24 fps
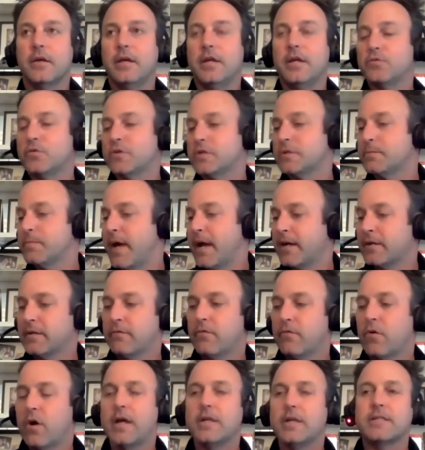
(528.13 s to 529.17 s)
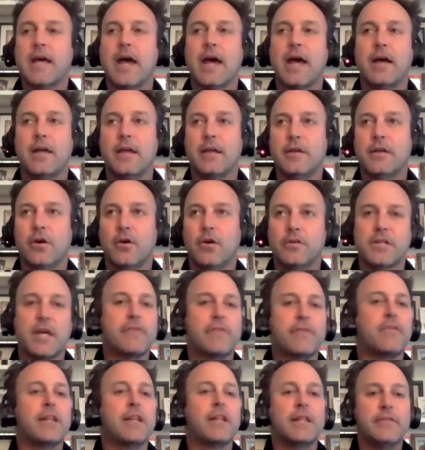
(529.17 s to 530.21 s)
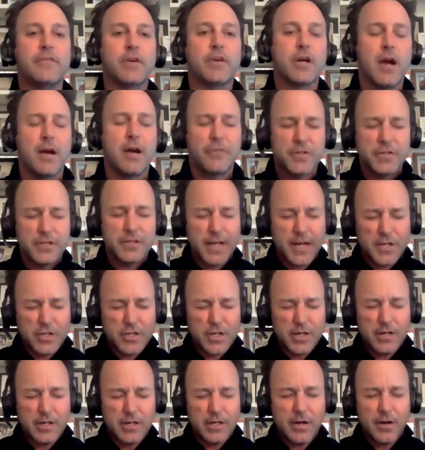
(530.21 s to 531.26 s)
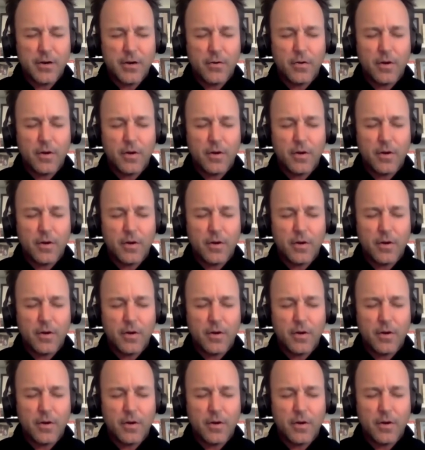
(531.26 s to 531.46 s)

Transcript: introspective wise, as if I leave a conversation,